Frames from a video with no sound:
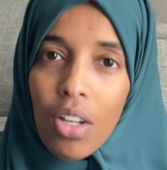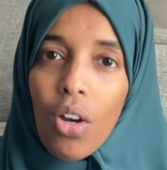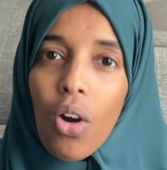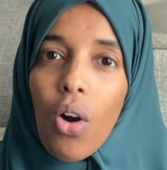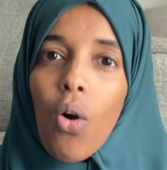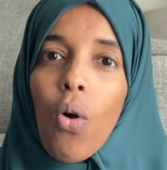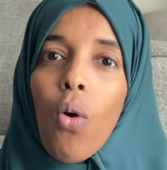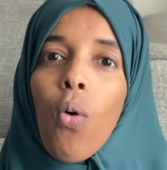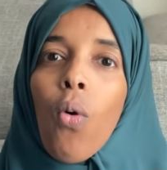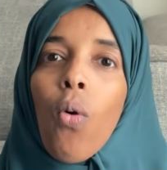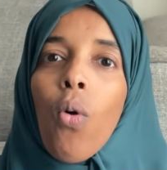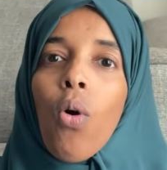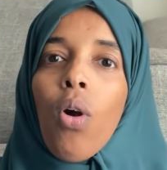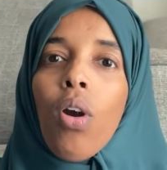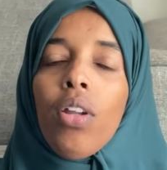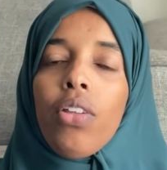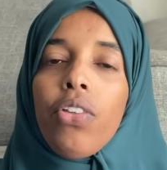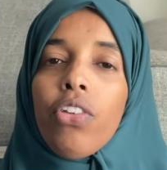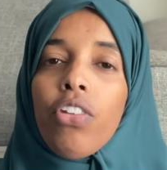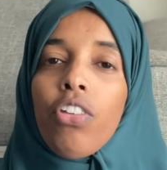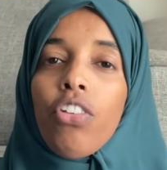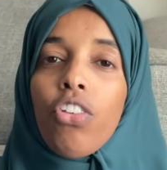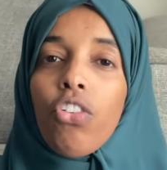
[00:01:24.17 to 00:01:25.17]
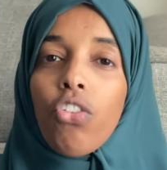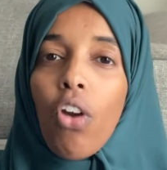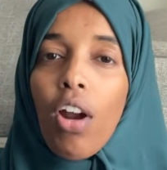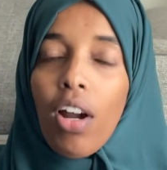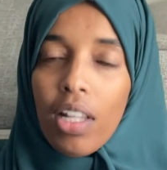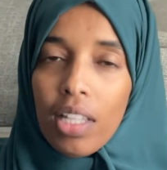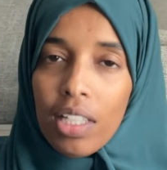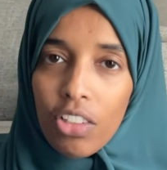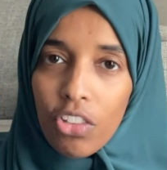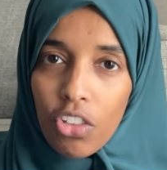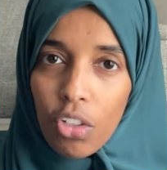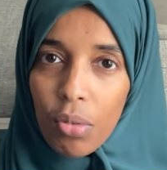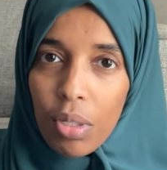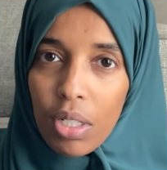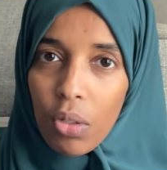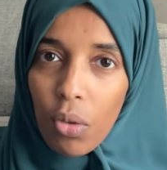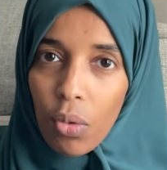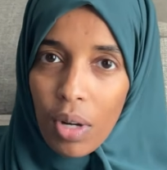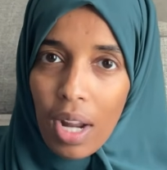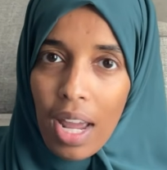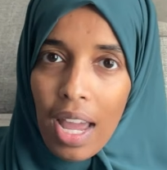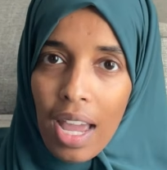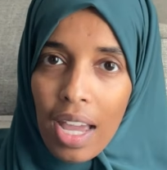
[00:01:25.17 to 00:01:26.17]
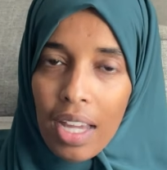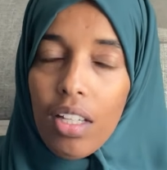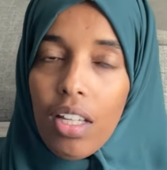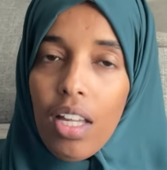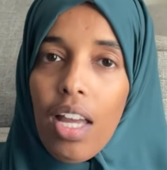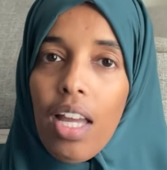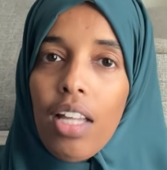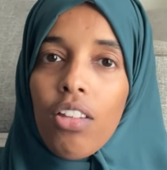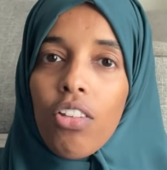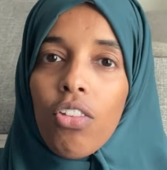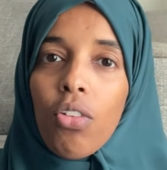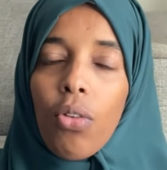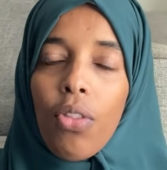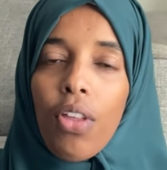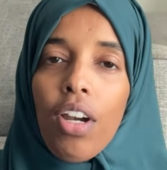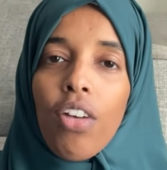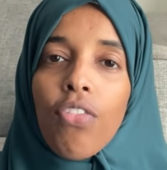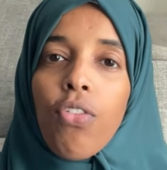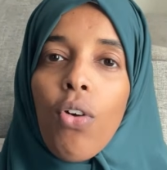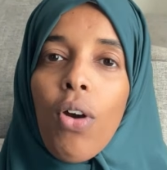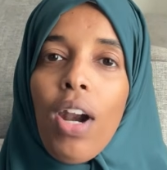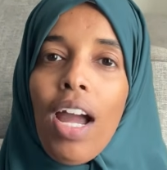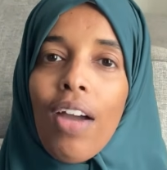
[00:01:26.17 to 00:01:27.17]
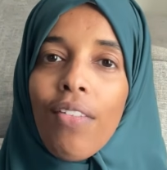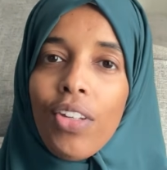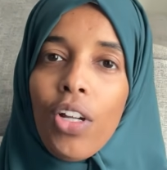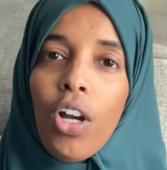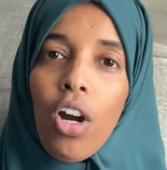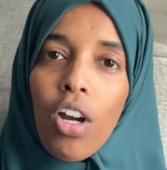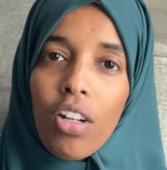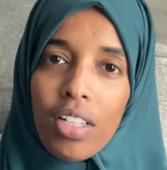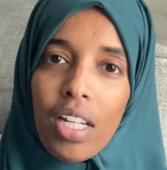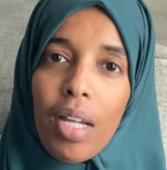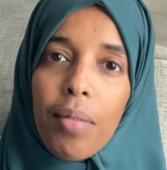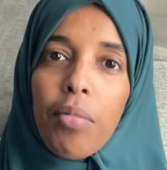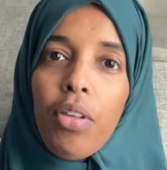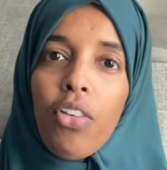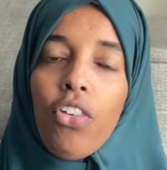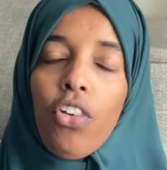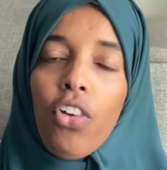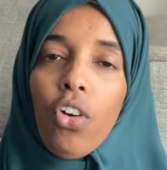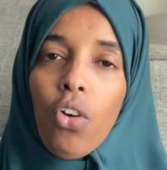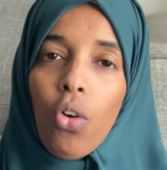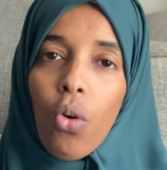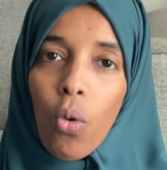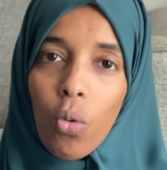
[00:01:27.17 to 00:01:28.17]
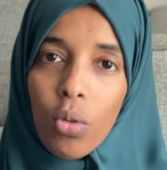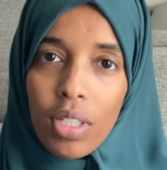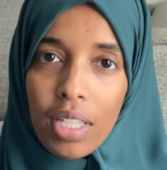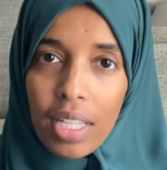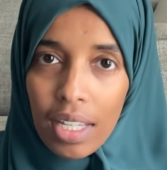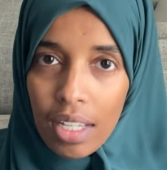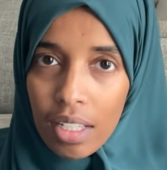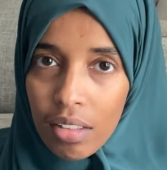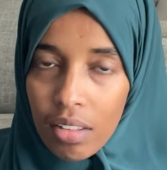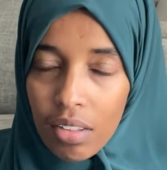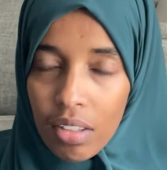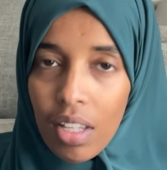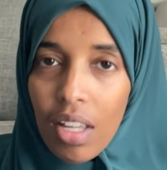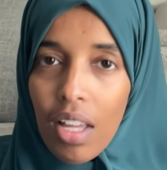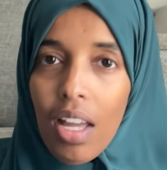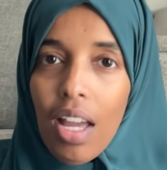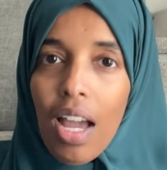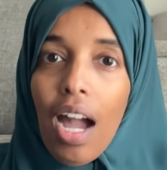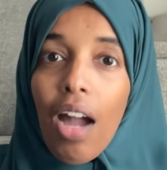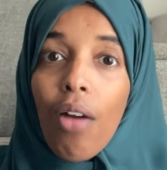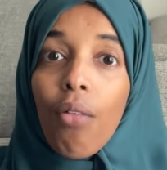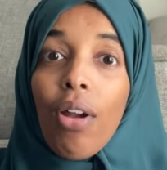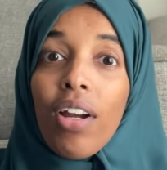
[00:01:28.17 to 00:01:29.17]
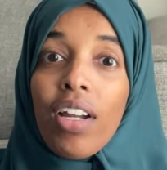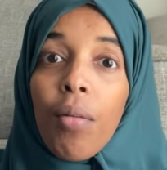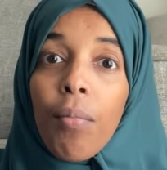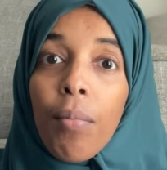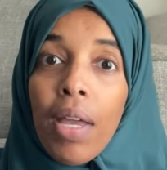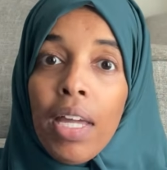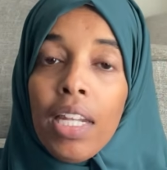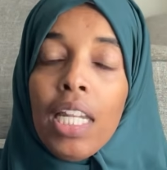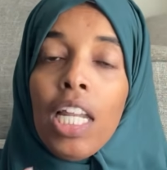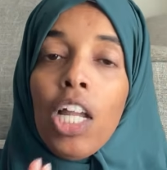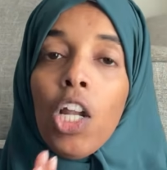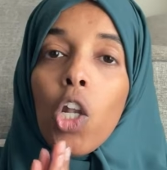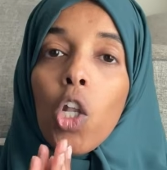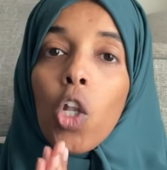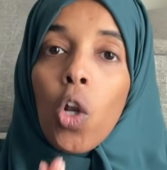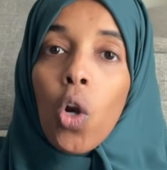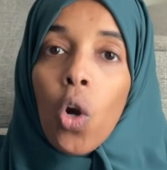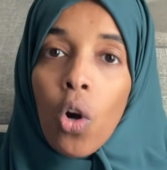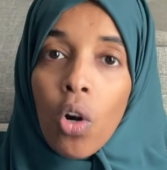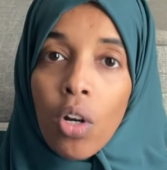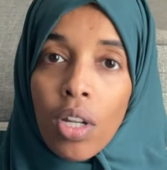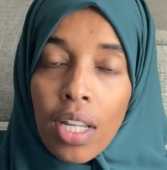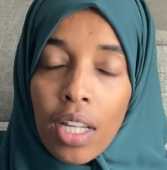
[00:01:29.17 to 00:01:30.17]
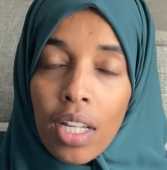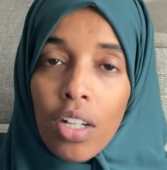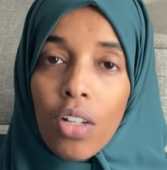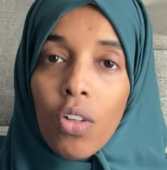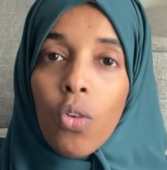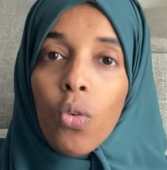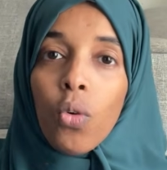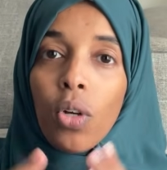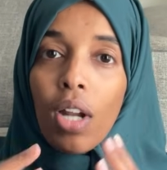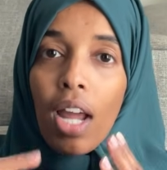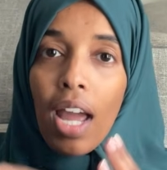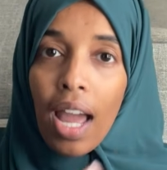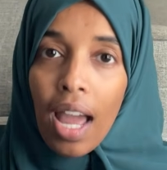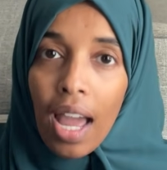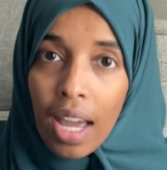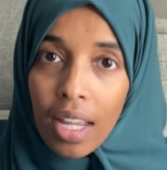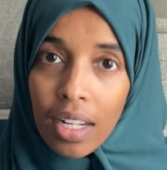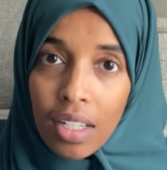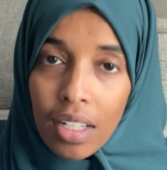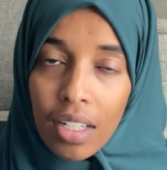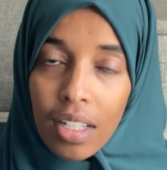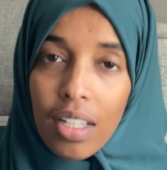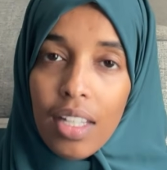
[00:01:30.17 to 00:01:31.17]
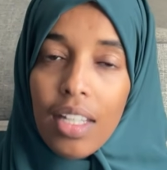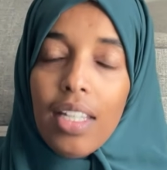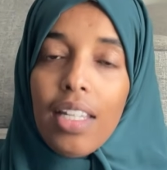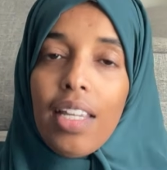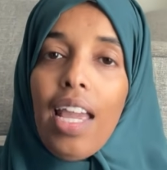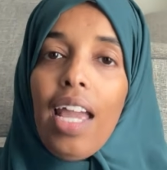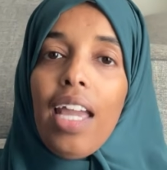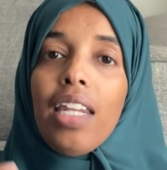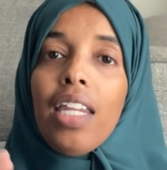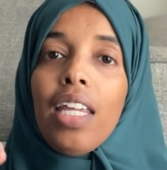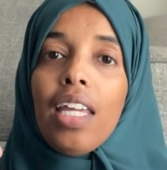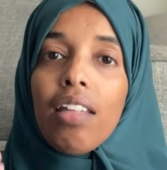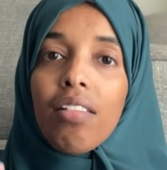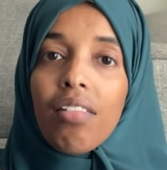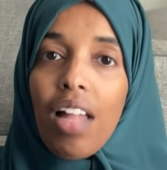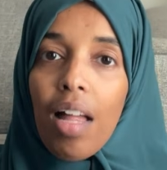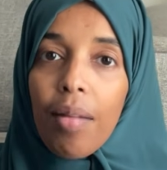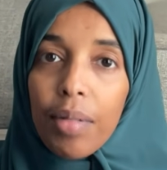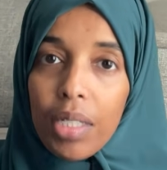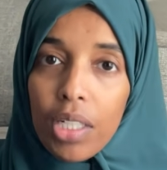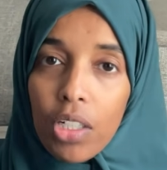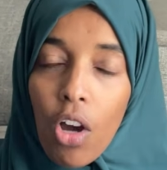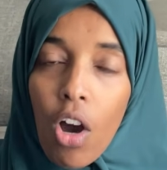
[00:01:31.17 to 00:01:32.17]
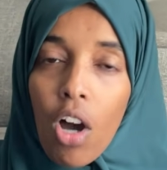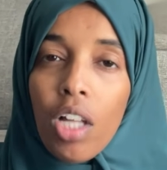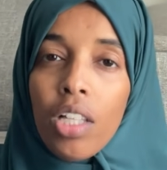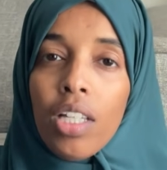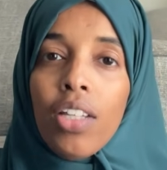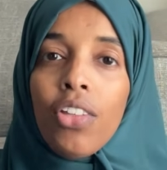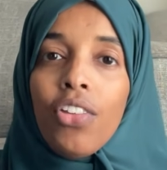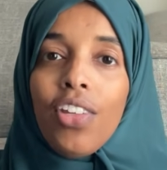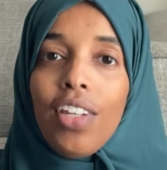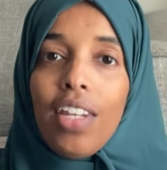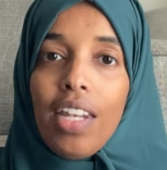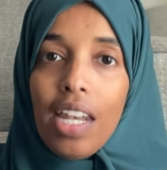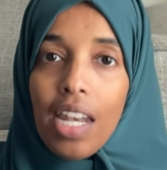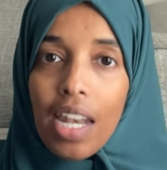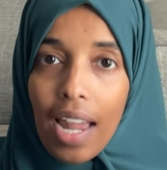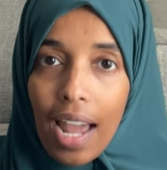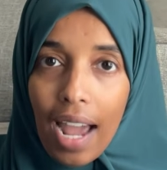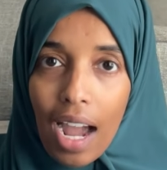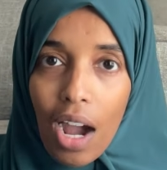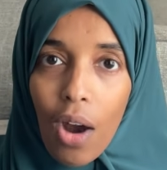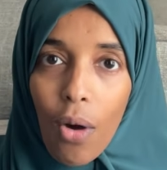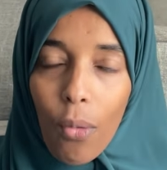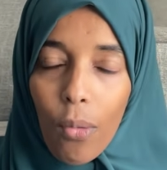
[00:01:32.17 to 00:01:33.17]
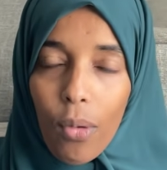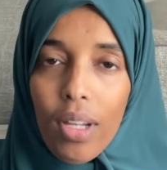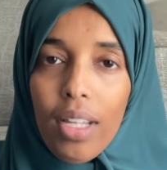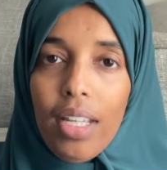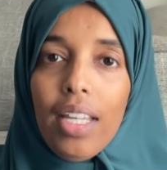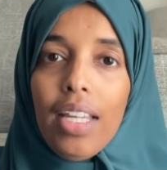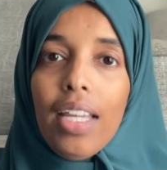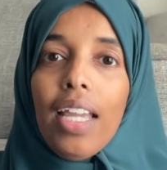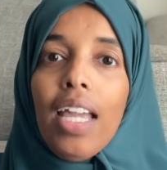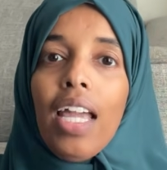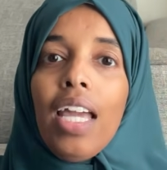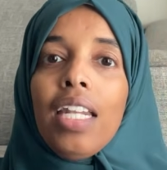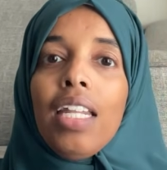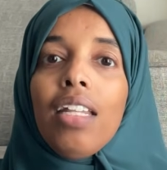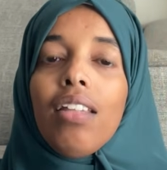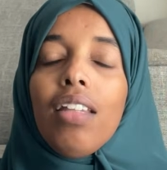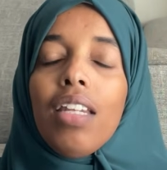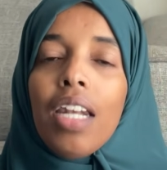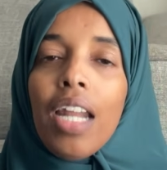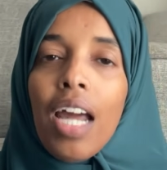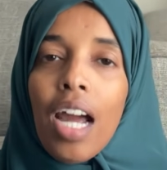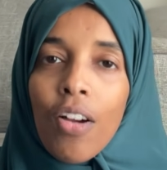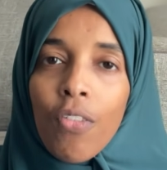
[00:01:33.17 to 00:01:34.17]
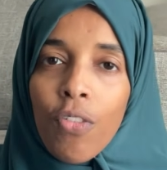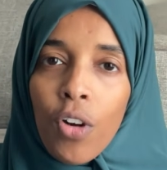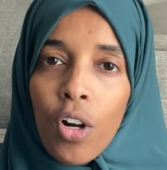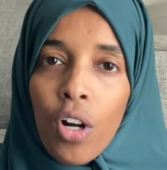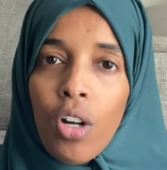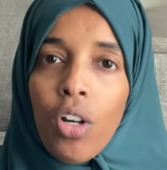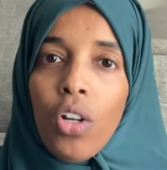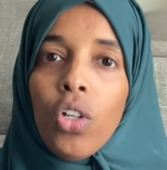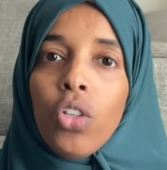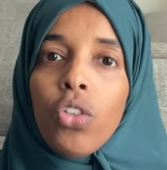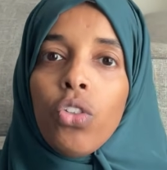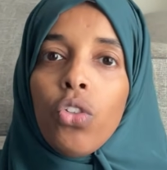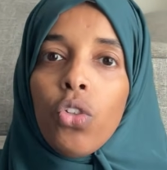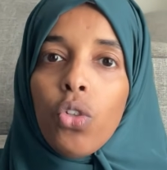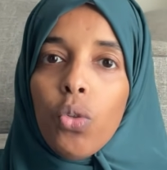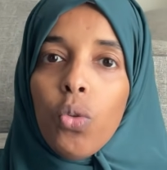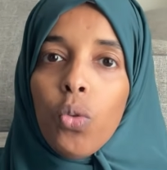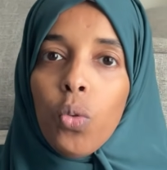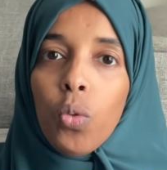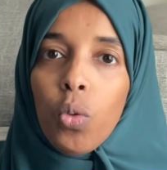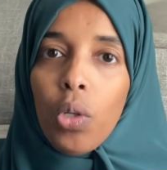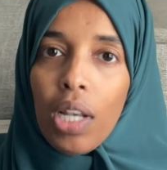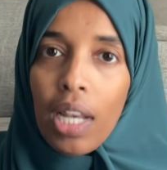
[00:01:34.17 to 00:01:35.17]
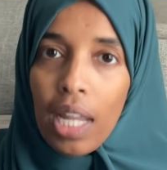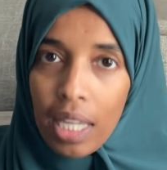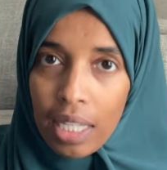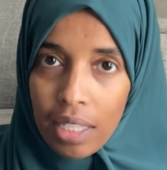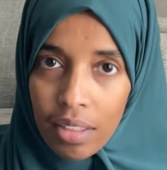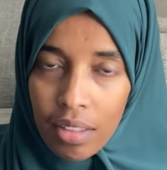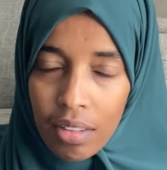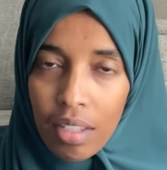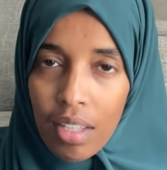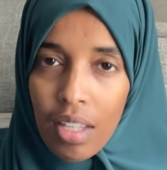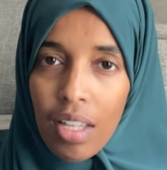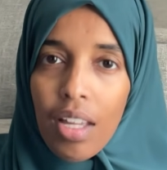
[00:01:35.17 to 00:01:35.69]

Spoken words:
or just struggling to read Quran, and so therefore having a hard time teaching your own kids, I recommend learning Quran, gaining Islamic knowledge now. It is never too late.